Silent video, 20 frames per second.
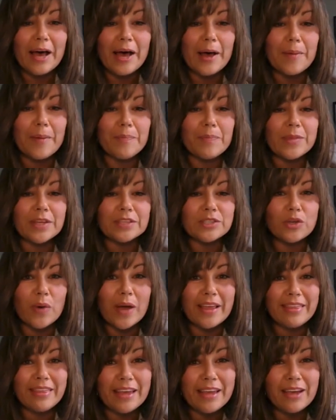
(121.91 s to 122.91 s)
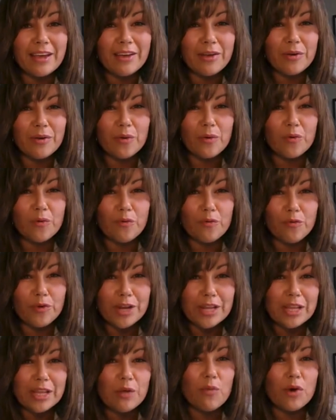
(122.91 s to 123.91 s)
Um, so think
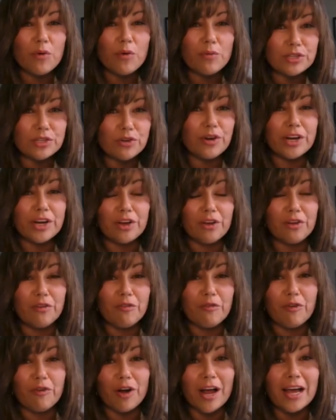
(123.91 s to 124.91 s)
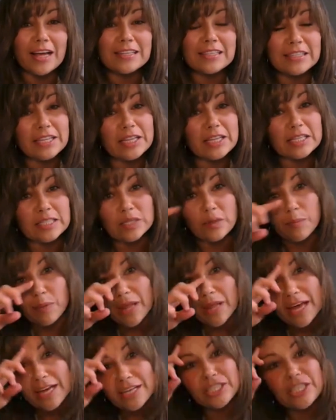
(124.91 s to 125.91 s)
really what was critical for us in the
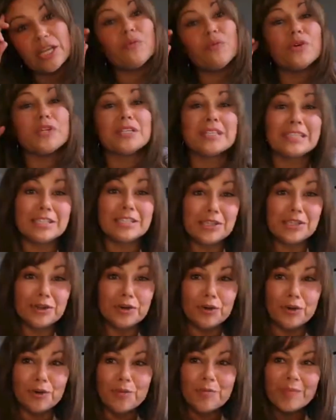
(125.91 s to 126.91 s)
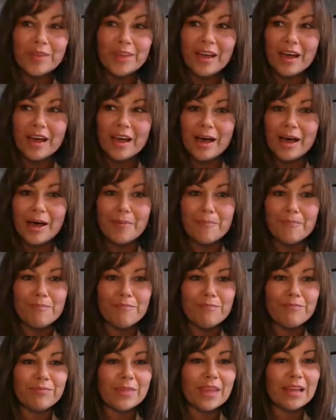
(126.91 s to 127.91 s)
supply chain was to
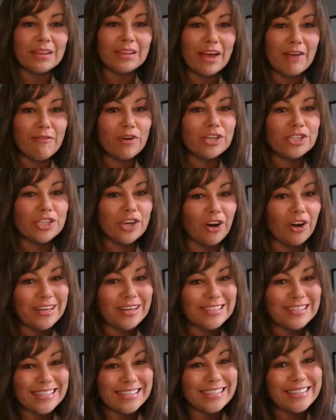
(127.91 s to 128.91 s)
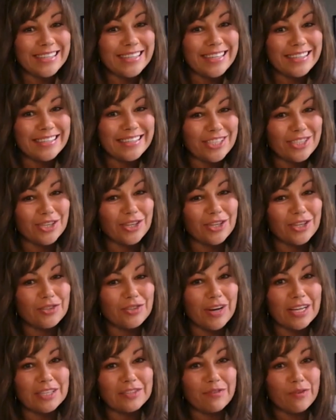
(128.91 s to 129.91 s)
um, leverage our existing digital
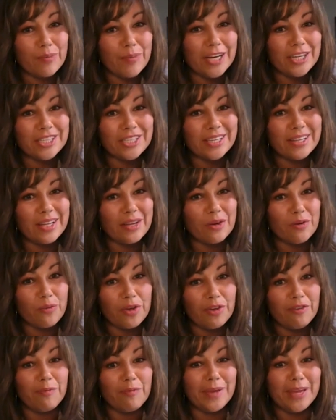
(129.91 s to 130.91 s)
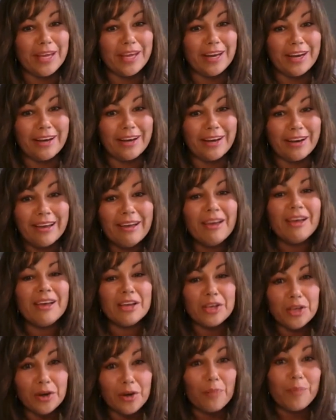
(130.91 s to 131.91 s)
transformation that we've been,
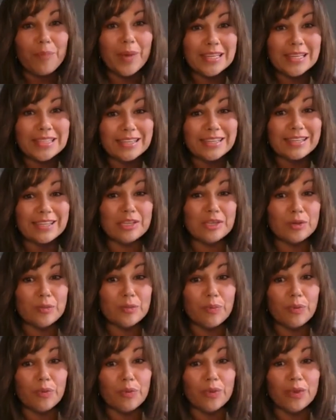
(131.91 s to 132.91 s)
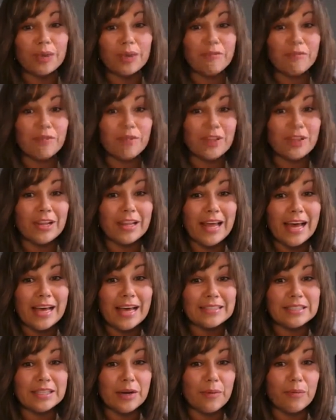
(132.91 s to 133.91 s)
you know, basically deploying for the last
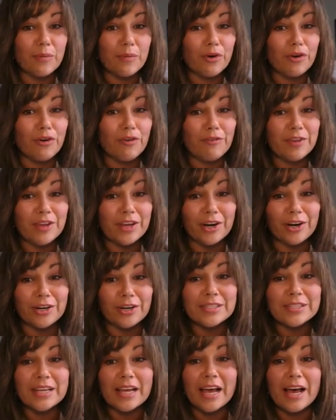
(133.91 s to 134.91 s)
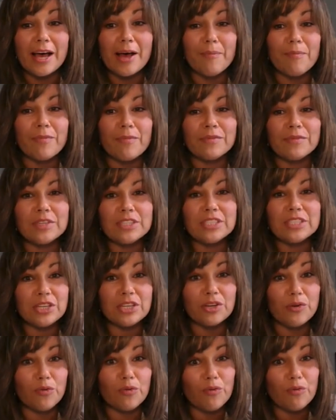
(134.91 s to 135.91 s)
number of years um,
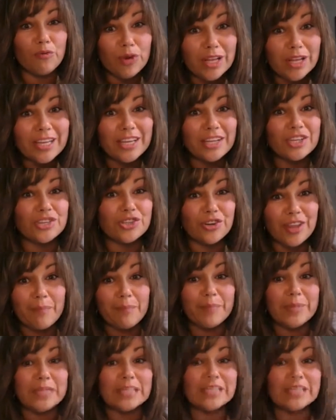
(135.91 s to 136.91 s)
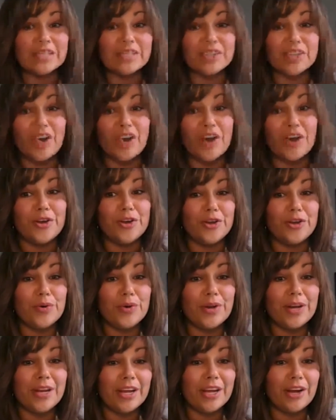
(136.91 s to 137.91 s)
to really ensure that business
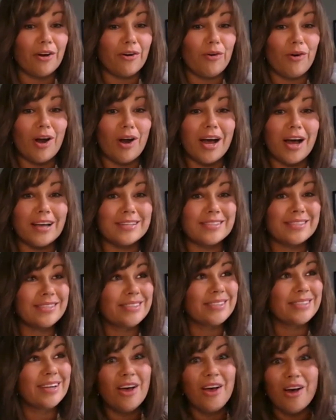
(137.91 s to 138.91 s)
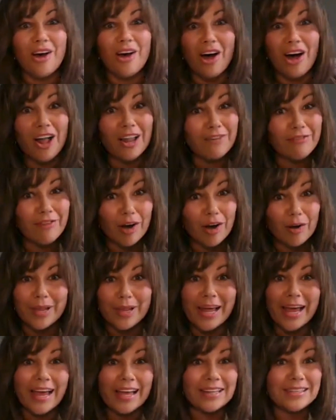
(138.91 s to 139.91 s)
continuity across all of our
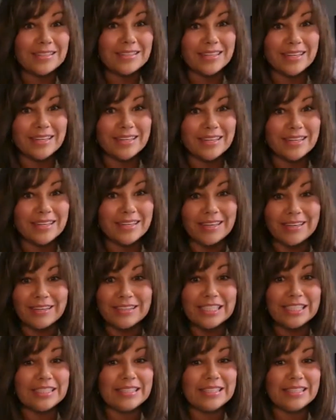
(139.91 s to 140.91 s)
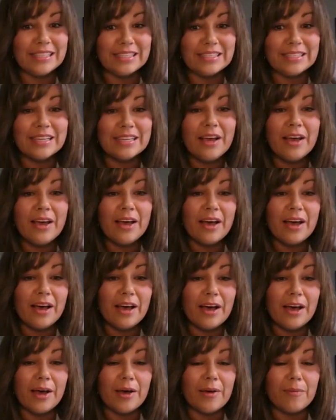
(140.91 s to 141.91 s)
plants and D Cs,
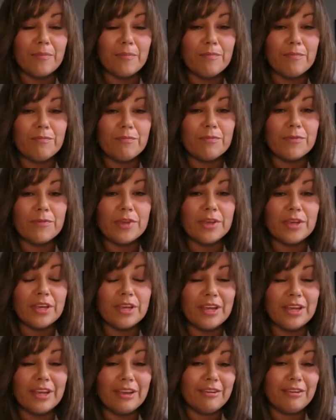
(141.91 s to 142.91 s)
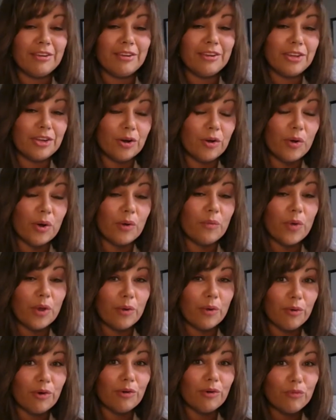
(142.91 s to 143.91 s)
um, it, you know, and we were
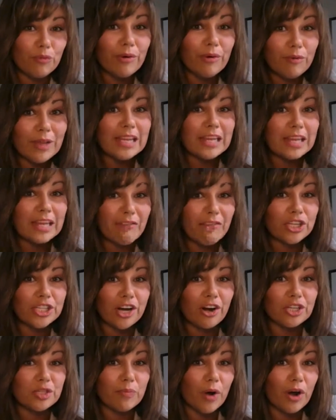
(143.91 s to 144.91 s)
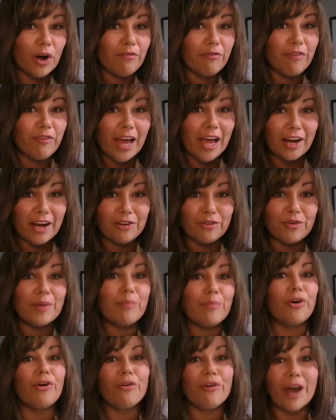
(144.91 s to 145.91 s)
we were really leveraging our Smart Factory
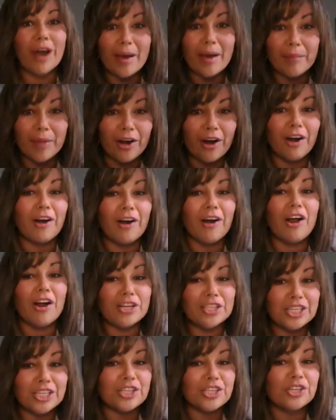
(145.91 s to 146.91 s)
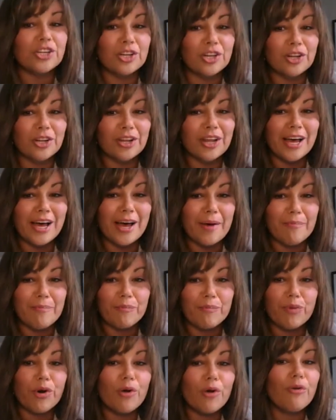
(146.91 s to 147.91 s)
program and our our digital
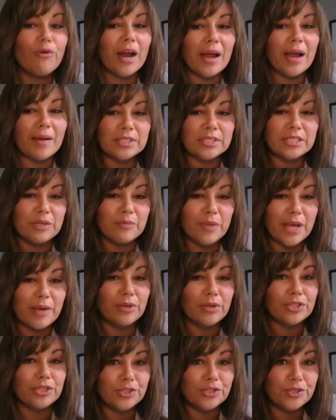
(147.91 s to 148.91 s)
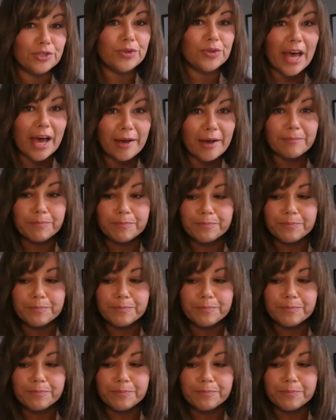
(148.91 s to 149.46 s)
um, programs to be able to do that.